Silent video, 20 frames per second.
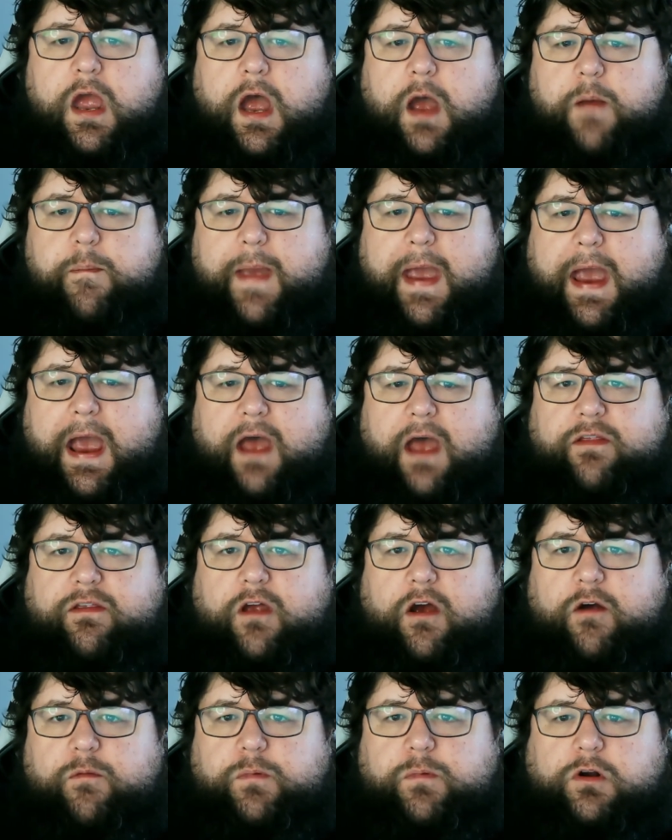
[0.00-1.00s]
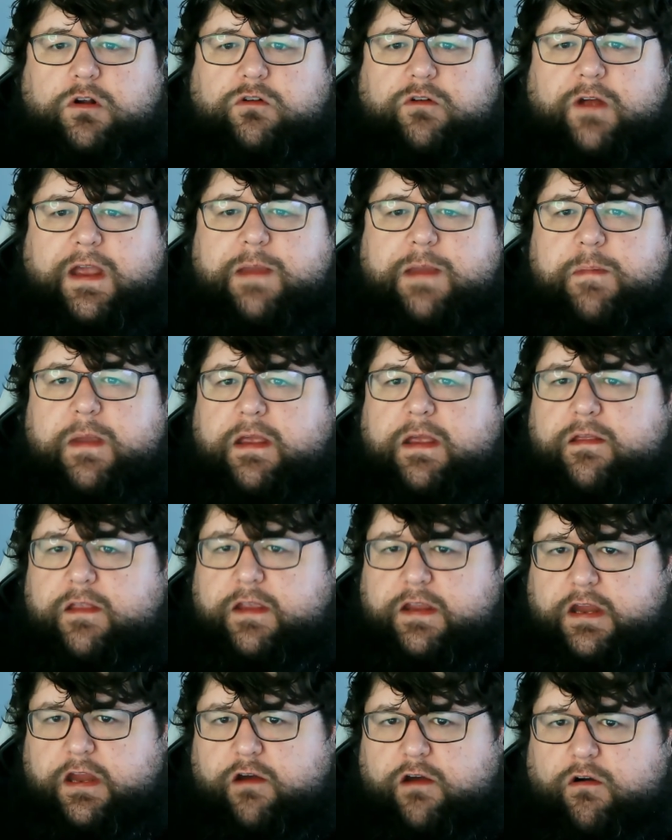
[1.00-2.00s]
a path of proclaiming the
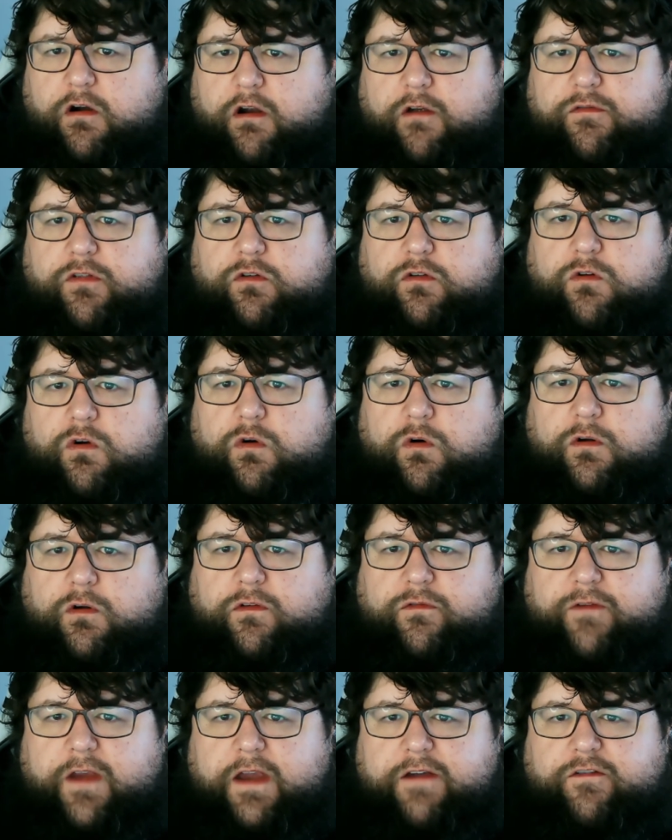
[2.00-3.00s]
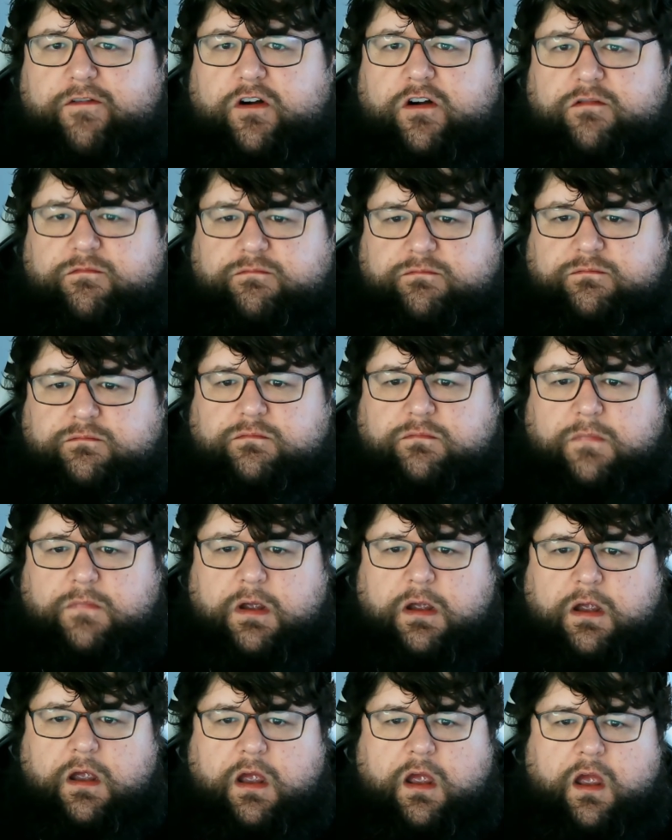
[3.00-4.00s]
year of the Lord's favor.